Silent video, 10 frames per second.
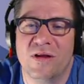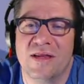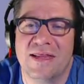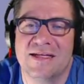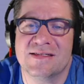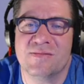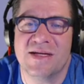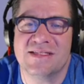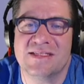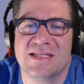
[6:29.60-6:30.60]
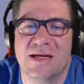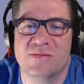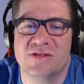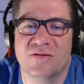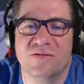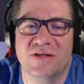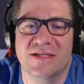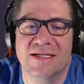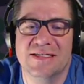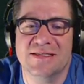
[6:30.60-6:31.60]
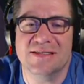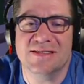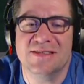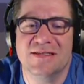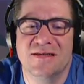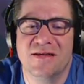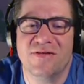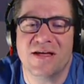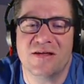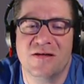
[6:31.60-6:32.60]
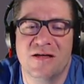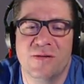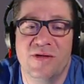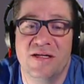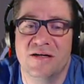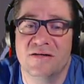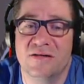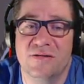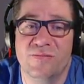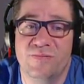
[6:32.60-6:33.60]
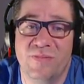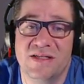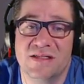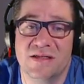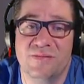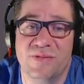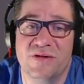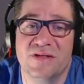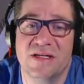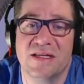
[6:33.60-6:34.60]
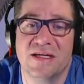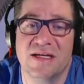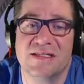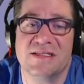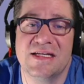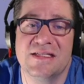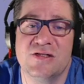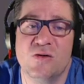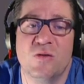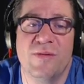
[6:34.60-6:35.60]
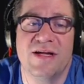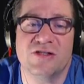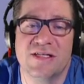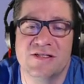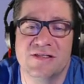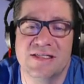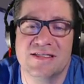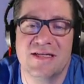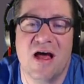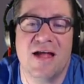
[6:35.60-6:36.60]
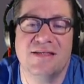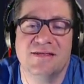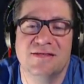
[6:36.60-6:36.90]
things that makes this game so fun is the fact that you can come in here, you can basically build anything. It's it's your imagination. It's not